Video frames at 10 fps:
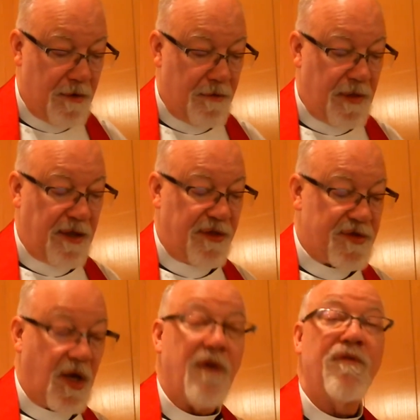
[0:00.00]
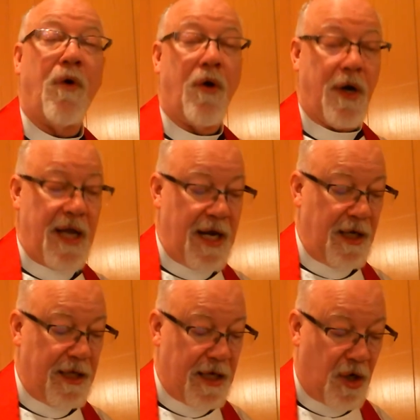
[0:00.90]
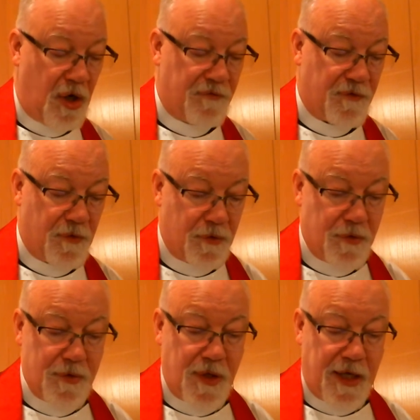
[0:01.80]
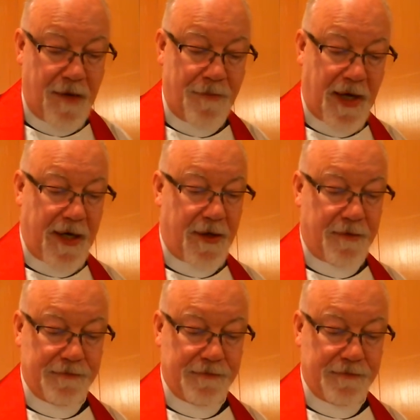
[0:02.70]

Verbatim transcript: they saw foreign, alien, hurtful to the empire.